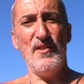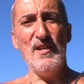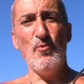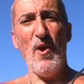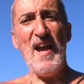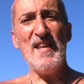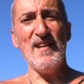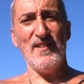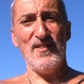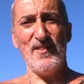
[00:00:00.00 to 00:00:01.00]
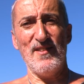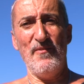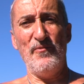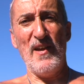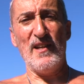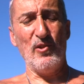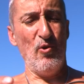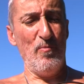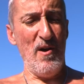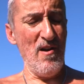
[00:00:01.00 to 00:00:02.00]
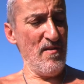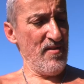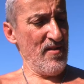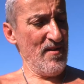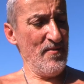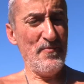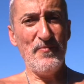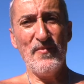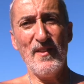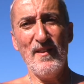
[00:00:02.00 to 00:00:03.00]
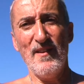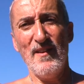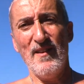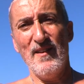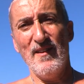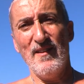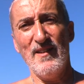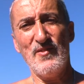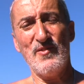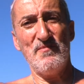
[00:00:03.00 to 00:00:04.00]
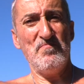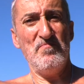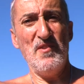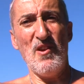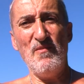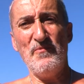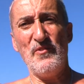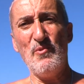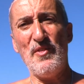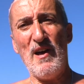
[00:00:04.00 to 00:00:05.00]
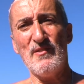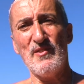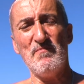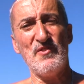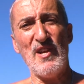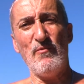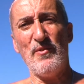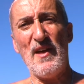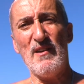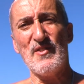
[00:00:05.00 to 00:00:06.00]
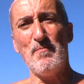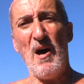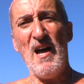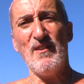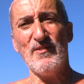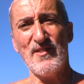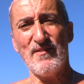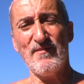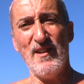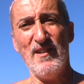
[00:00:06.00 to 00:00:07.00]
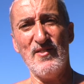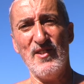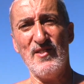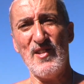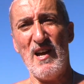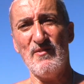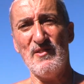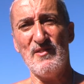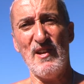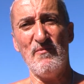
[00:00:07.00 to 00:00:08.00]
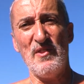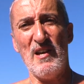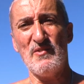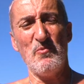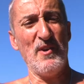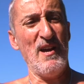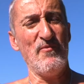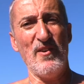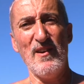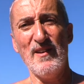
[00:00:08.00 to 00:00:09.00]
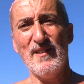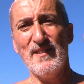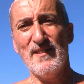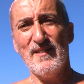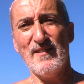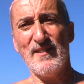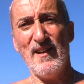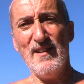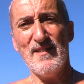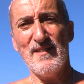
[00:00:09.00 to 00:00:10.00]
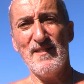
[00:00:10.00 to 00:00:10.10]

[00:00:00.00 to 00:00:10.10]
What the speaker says: the radius of fake globe Earth is, you know, a few thousand, several thousand miles, okay, 6,000, 7,000, whatever, okay?